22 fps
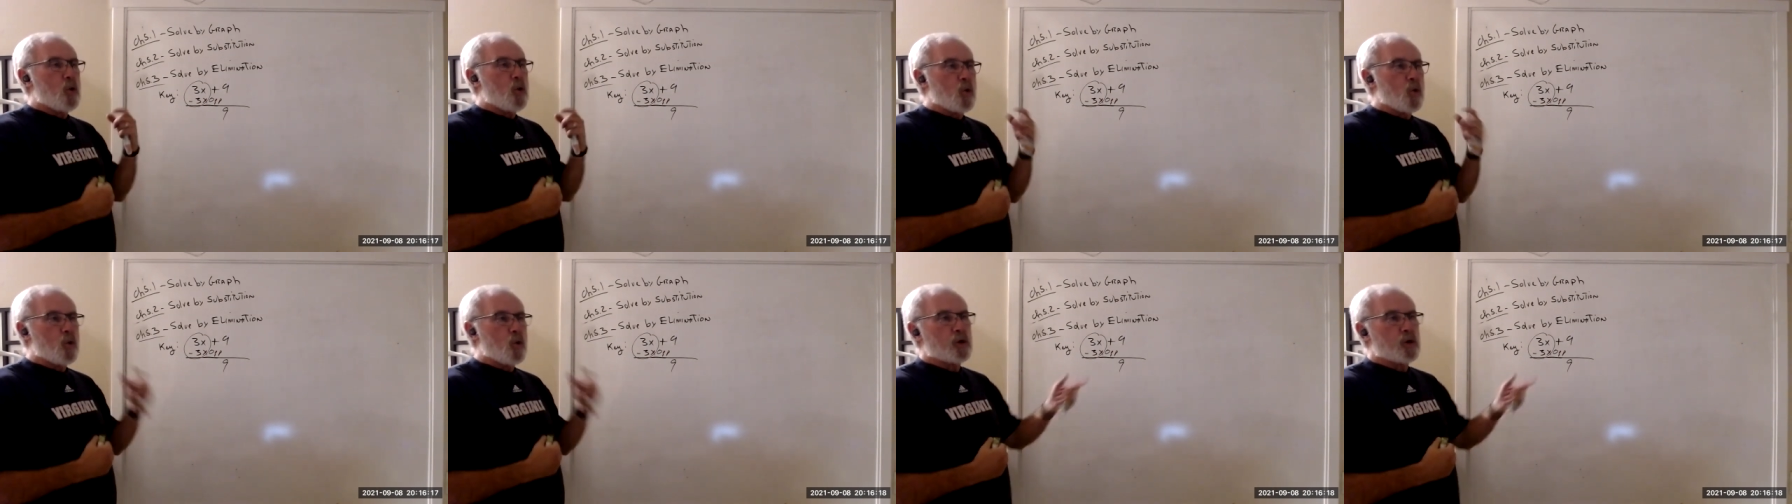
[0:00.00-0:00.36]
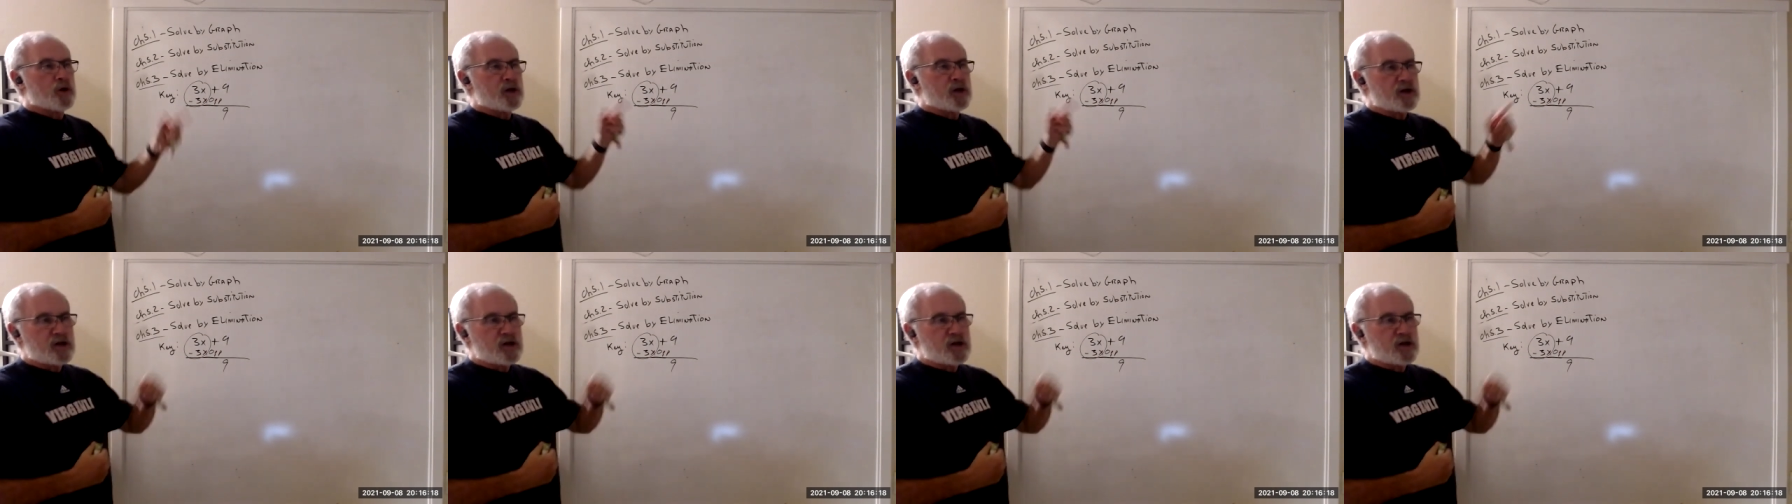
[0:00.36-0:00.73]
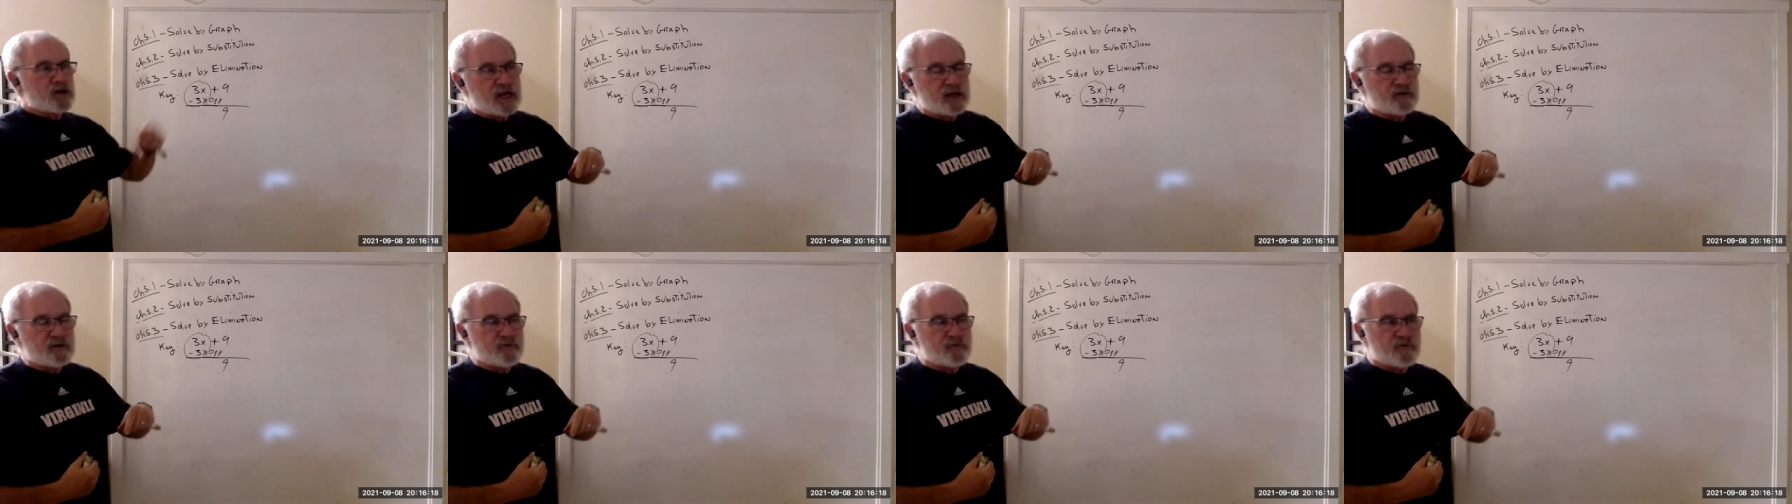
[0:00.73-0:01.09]
We're going to
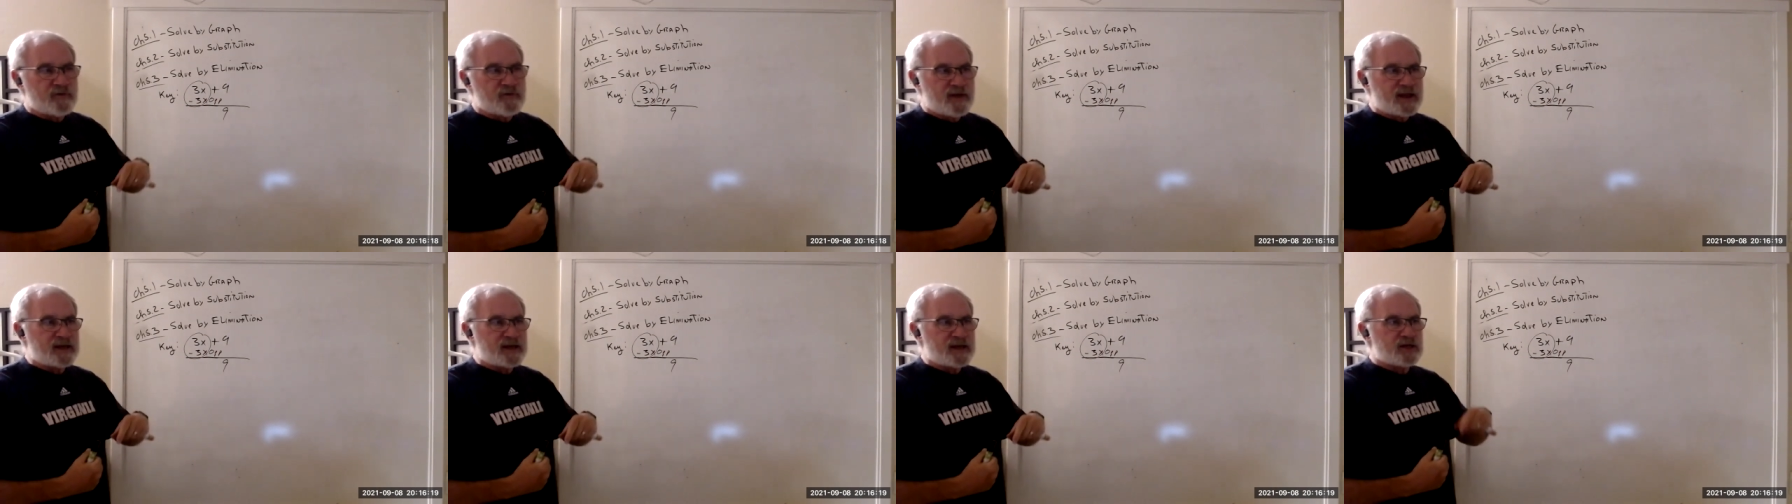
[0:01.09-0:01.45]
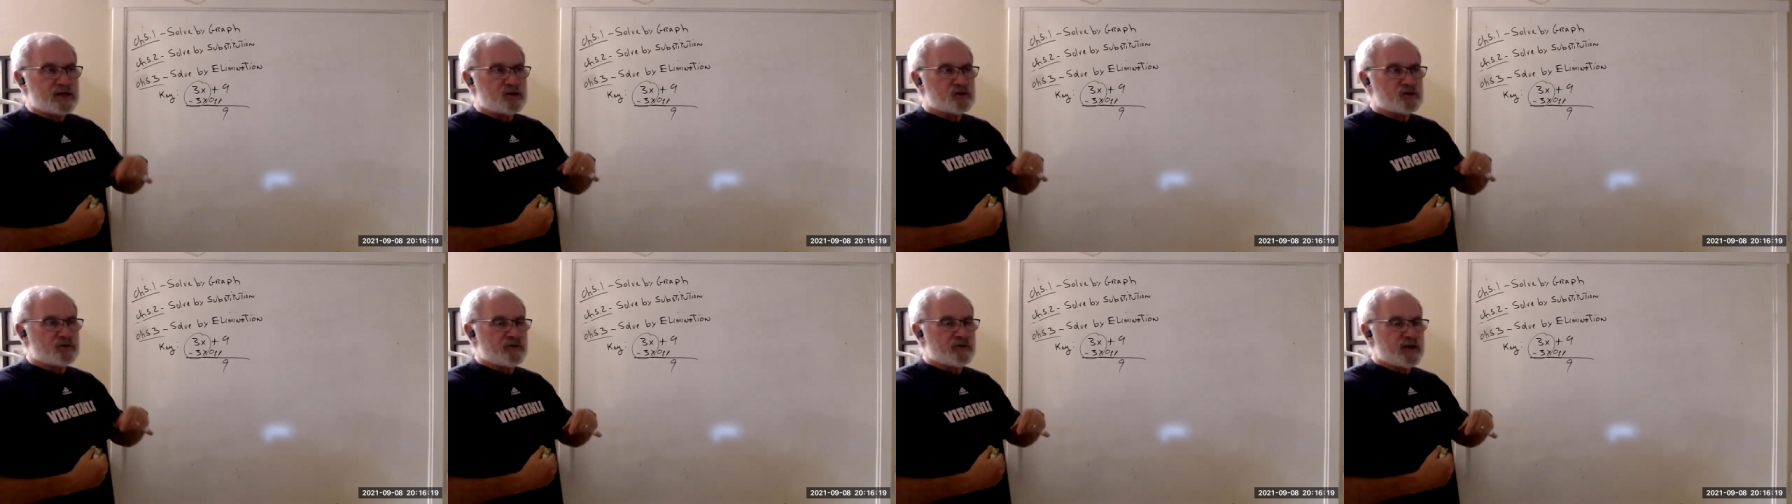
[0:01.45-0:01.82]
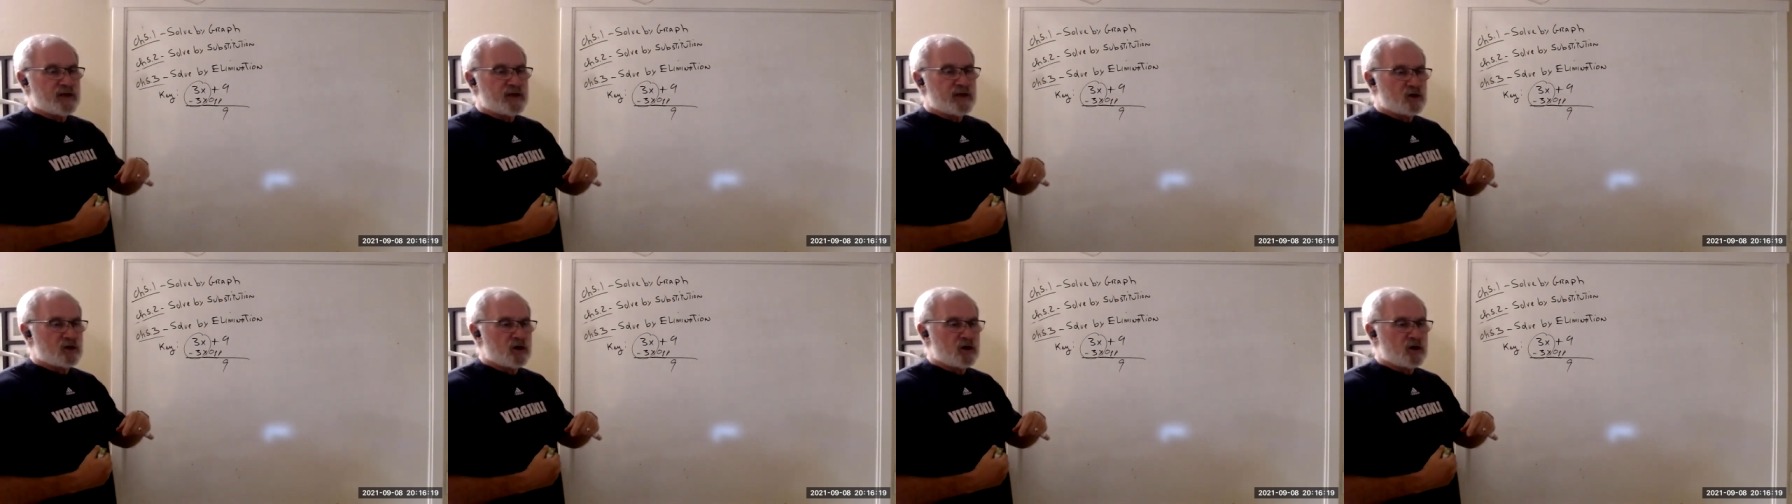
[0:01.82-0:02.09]
take advantage of that